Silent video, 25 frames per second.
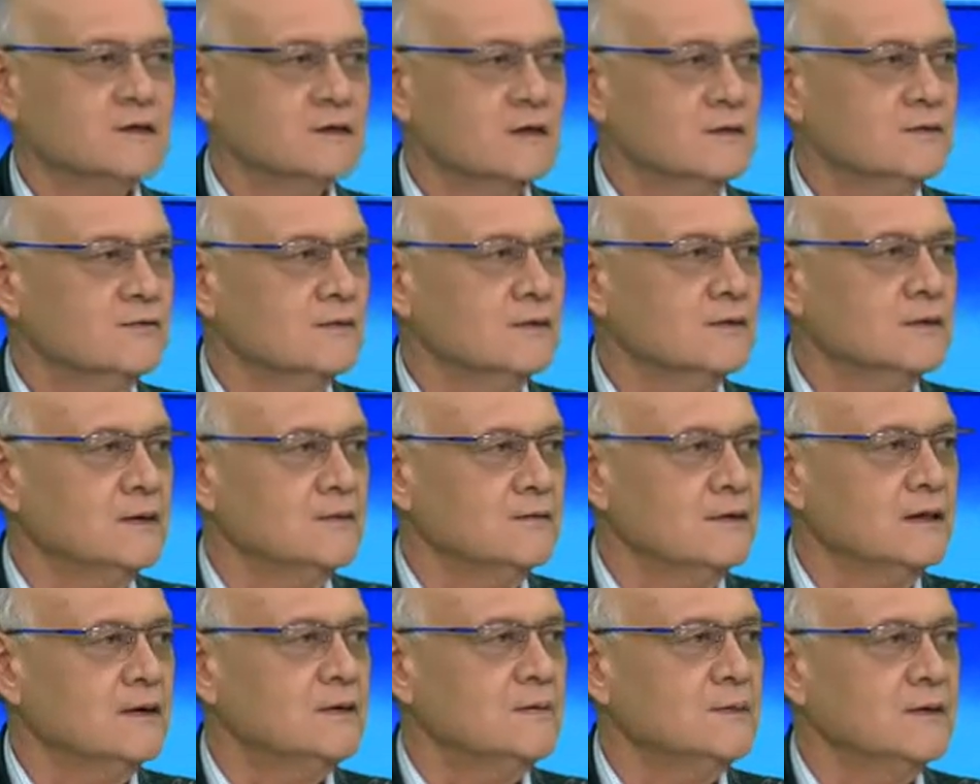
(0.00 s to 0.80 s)
I think from the
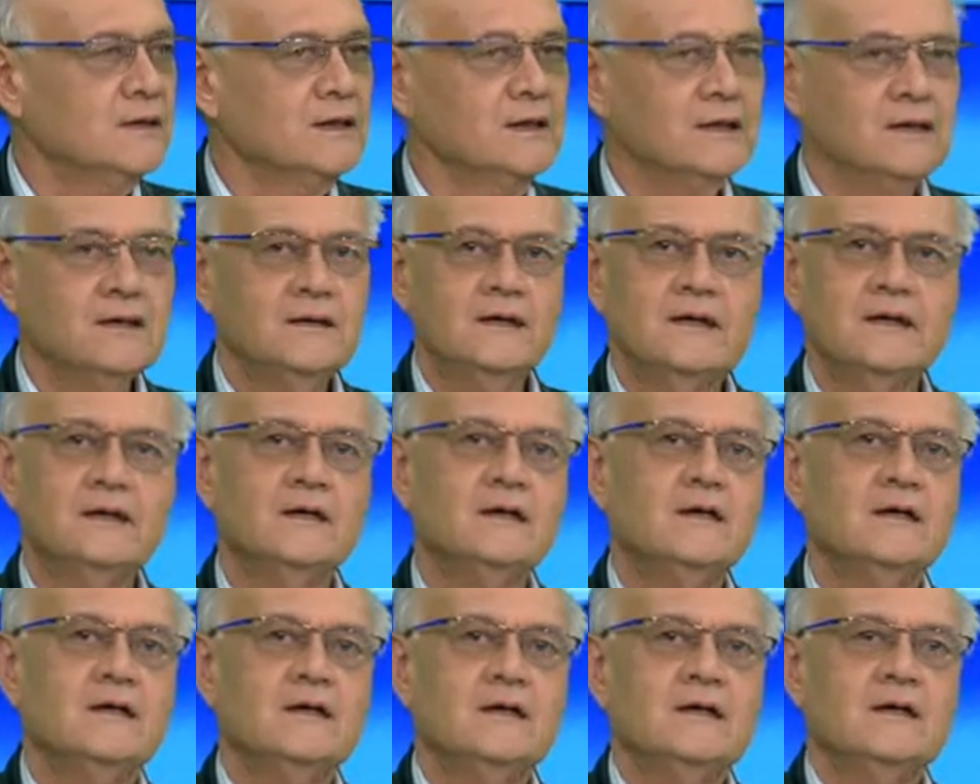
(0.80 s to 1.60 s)
very
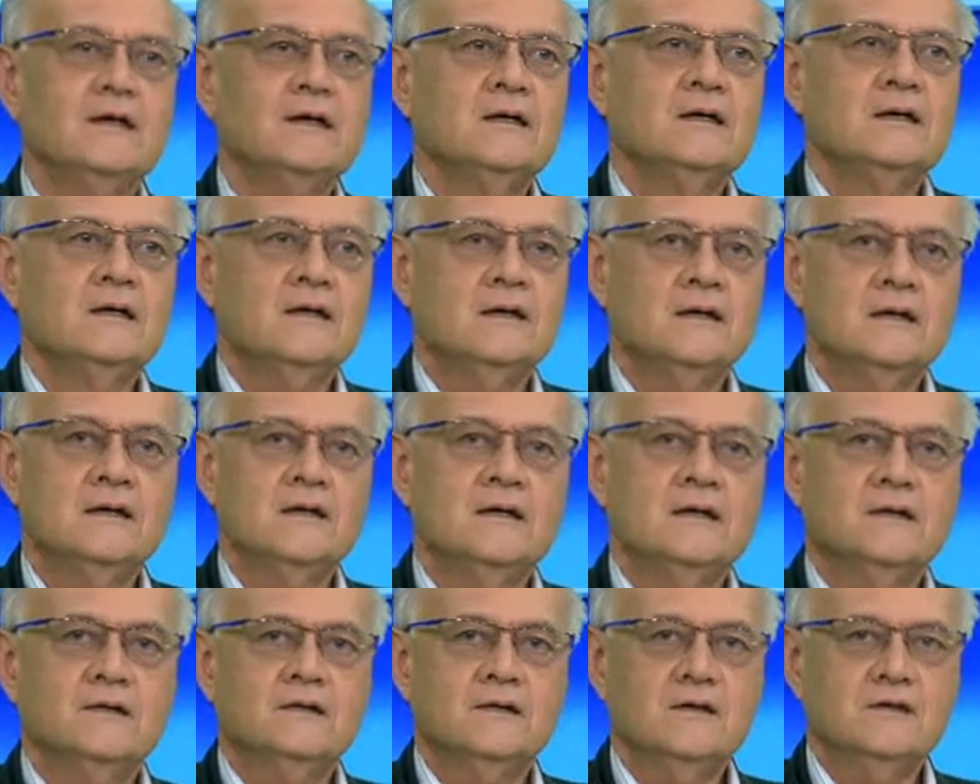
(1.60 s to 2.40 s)
beginning,
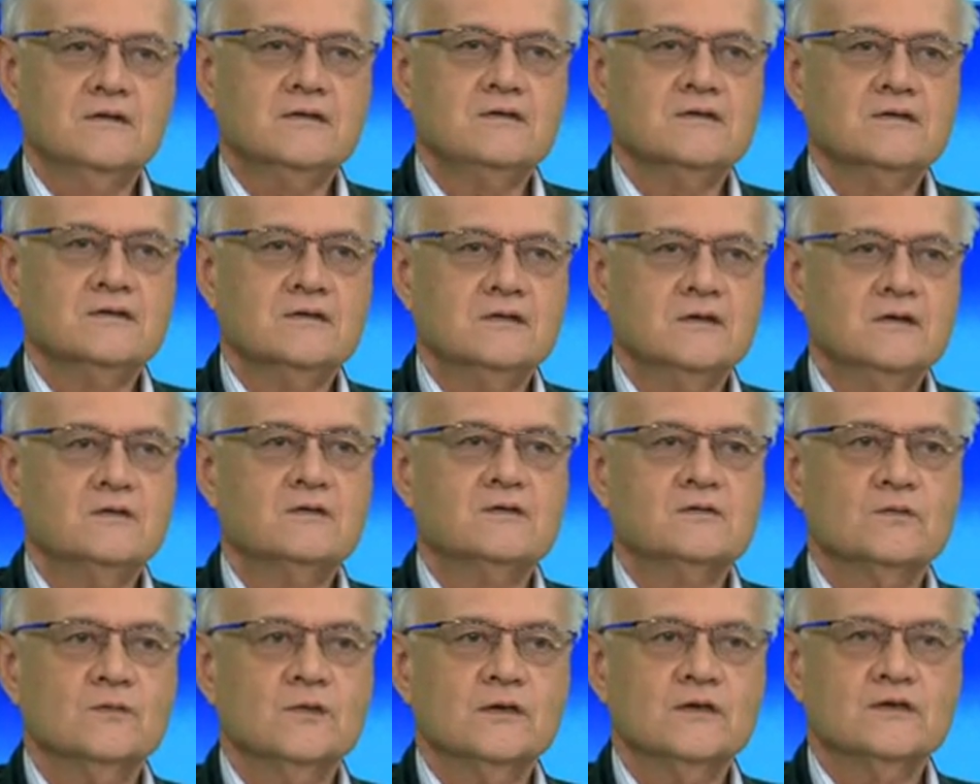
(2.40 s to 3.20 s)

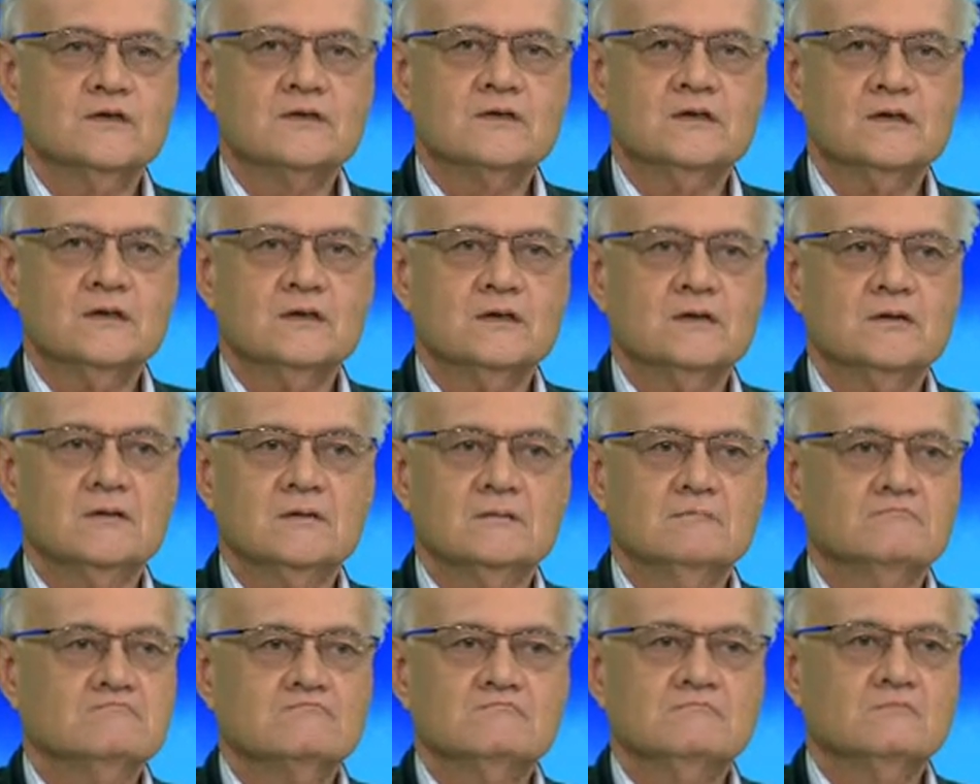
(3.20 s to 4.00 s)
this was
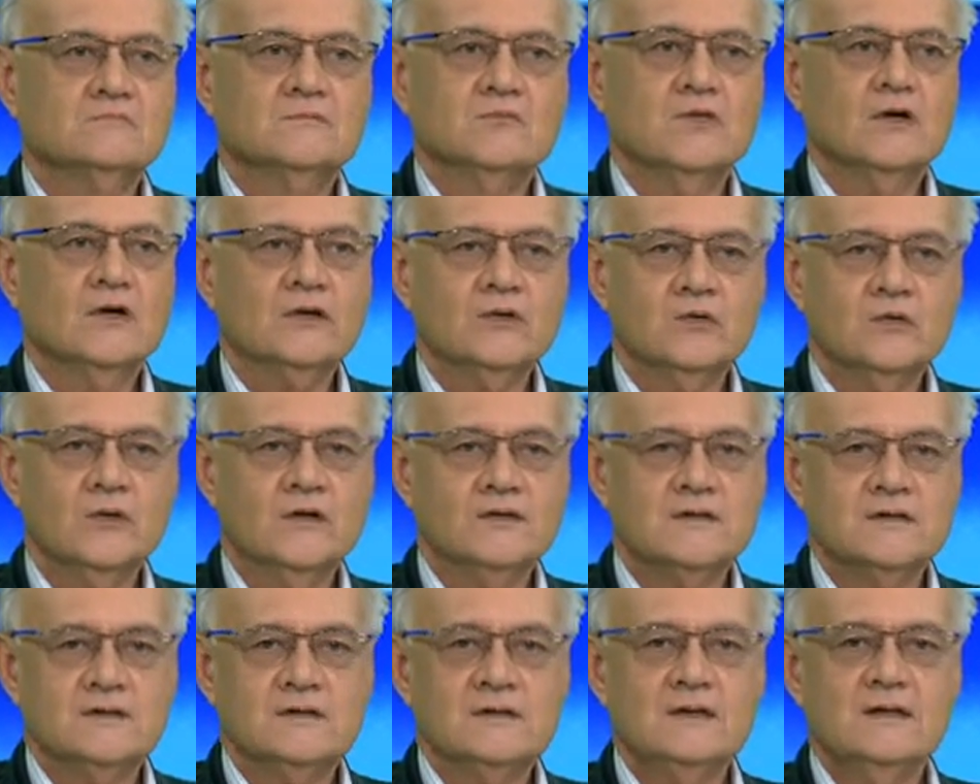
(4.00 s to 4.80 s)
what
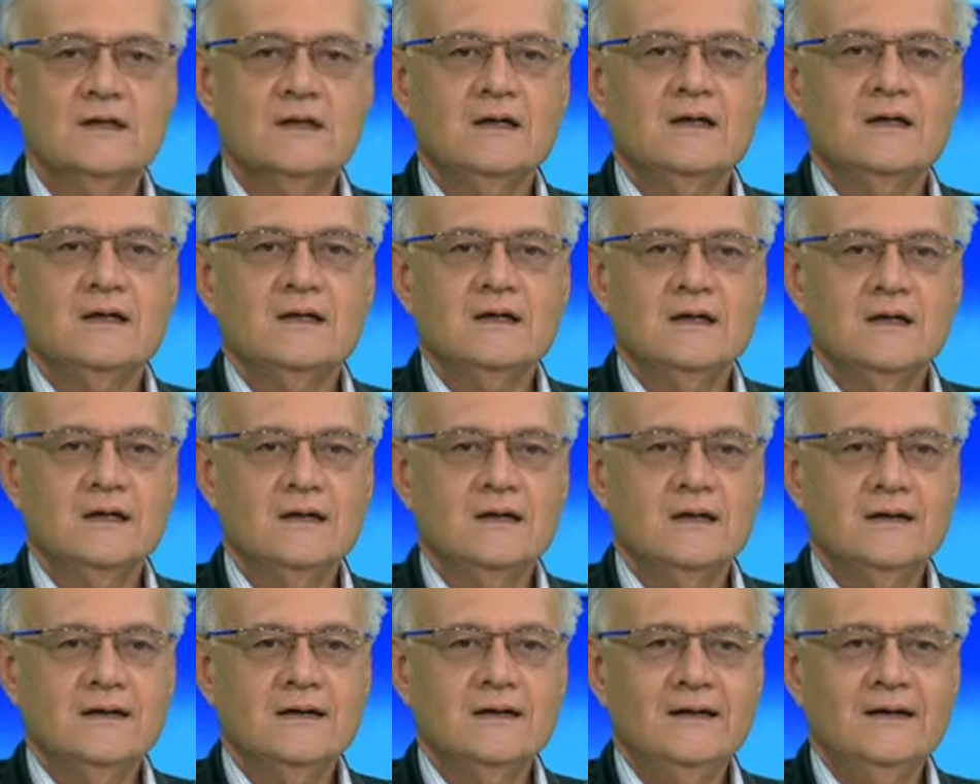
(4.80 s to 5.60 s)
was,
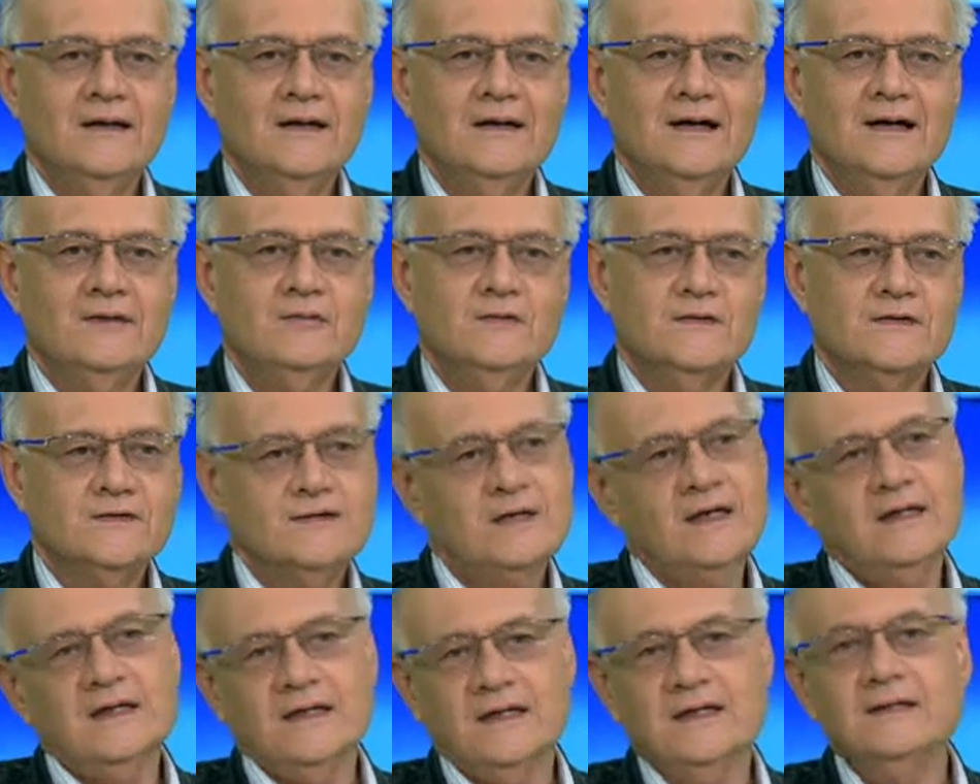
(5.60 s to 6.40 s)
I would
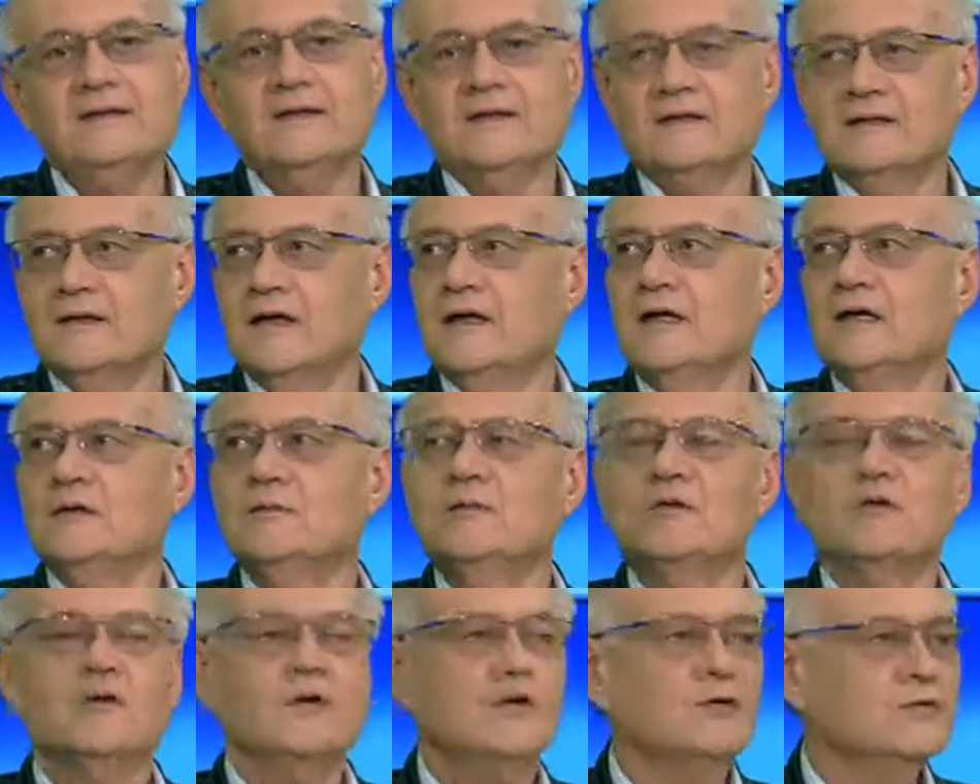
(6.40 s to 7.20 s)
say, in the
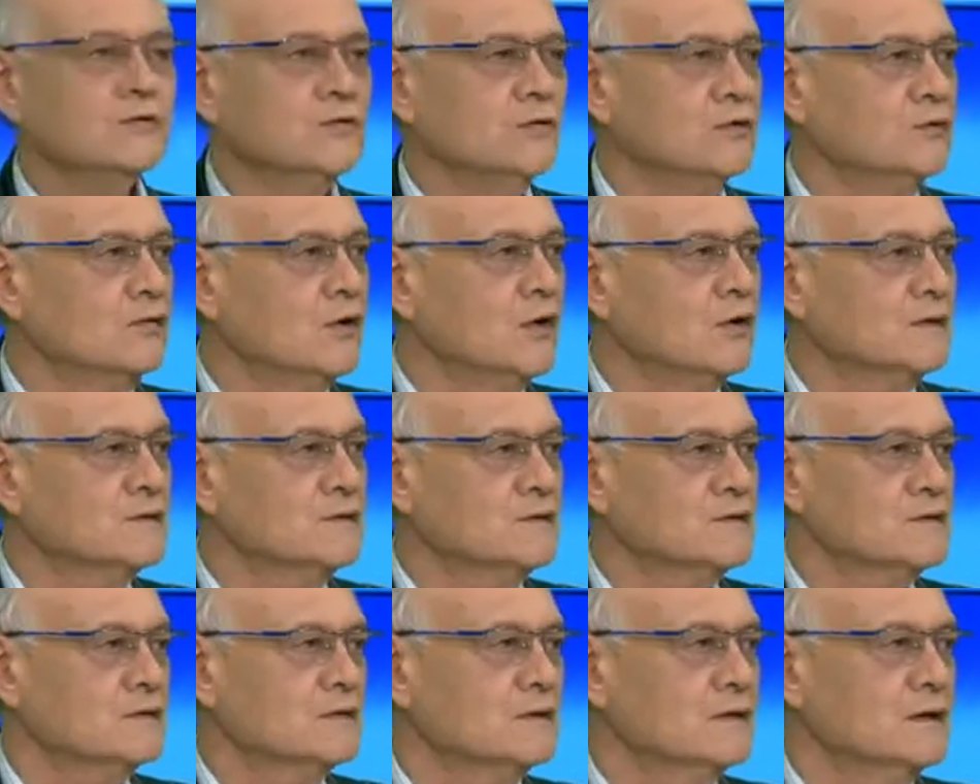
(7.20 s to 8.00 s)
table, although
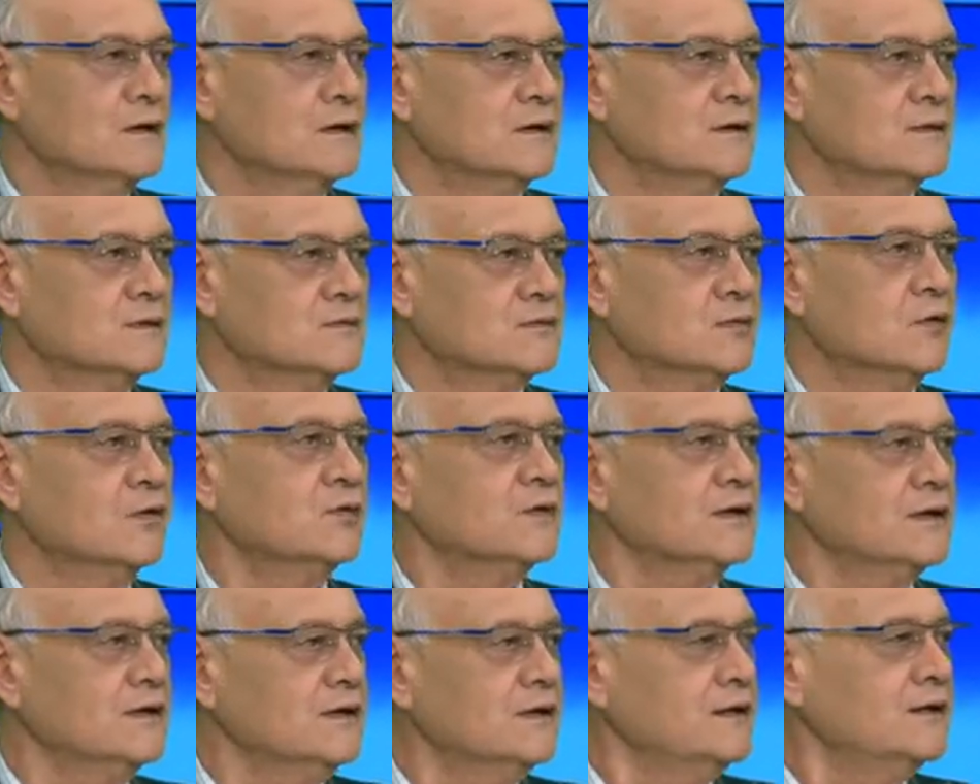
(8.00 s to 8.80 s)
not so
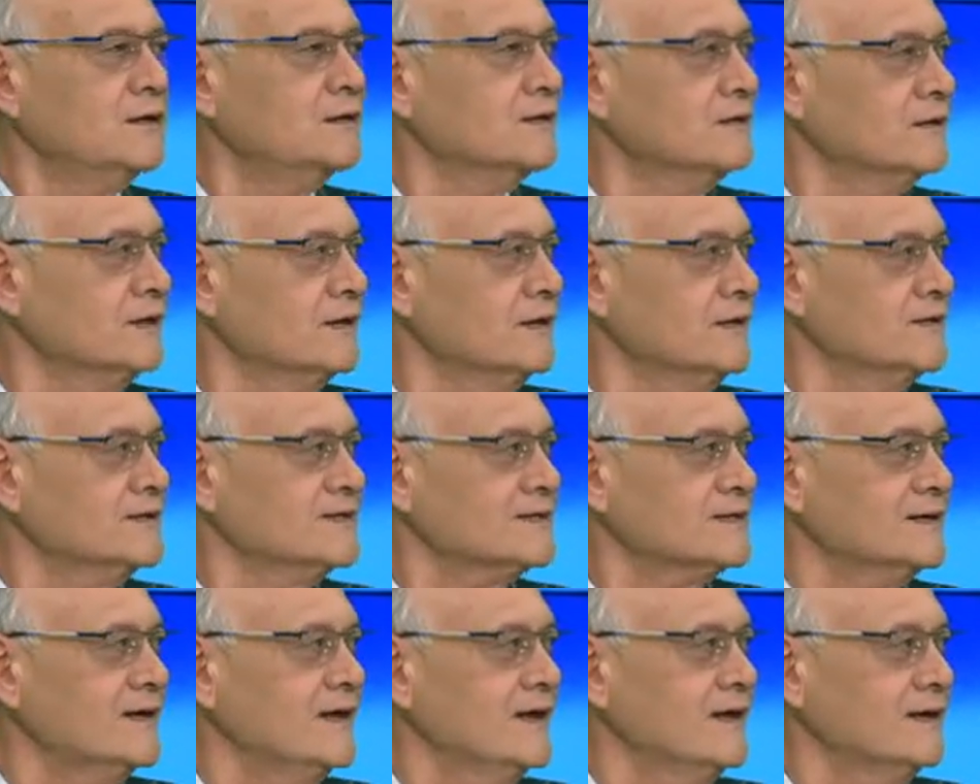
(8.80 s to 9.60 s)
clearly
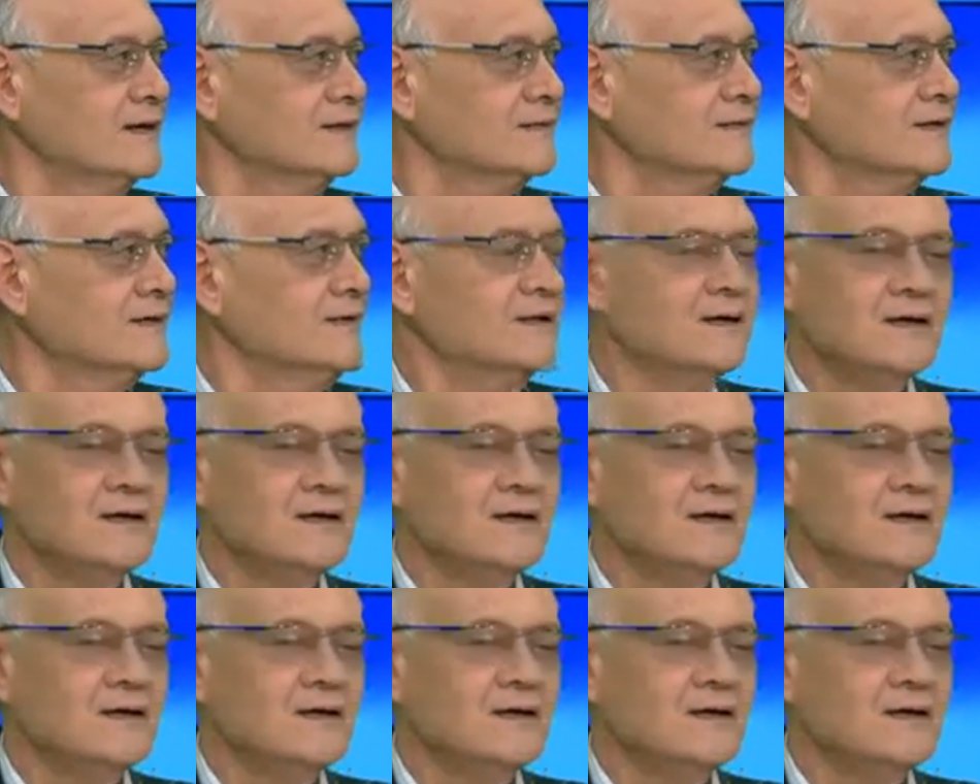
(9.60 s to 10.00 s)
stated